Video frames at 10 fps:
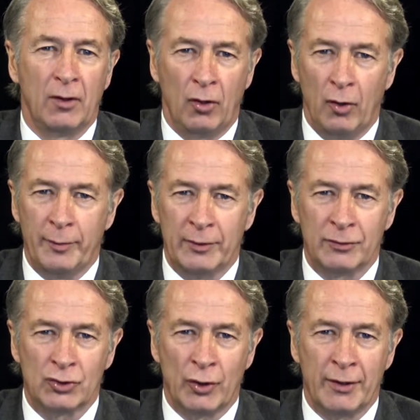Hope you
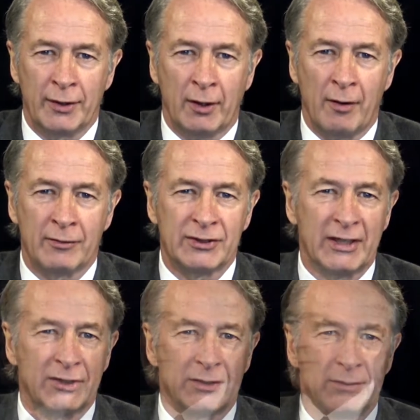enjoy the
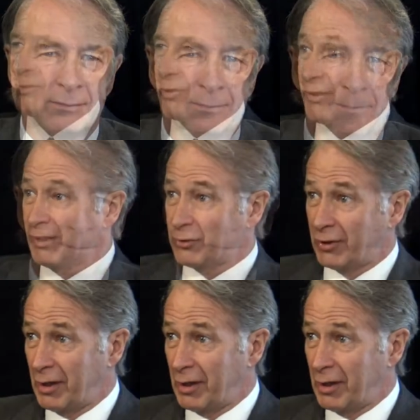conversation. So thanks for